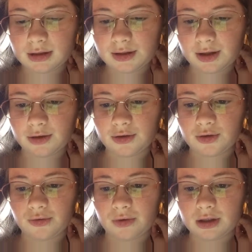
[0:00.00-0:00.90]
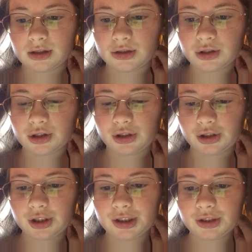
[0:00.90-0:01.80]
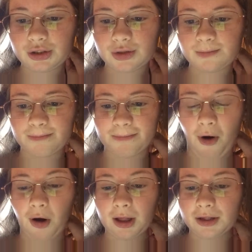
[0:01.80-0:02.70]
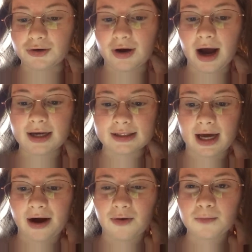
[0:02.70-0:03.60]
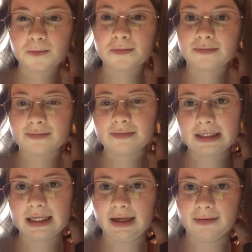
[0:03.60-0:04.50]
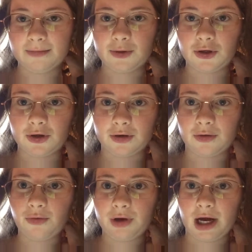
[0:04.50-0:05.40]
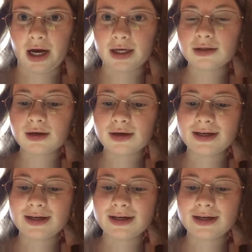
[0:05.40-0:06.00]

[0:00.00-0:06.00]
So, she's just bawling her eyes out. Her 3 eyes.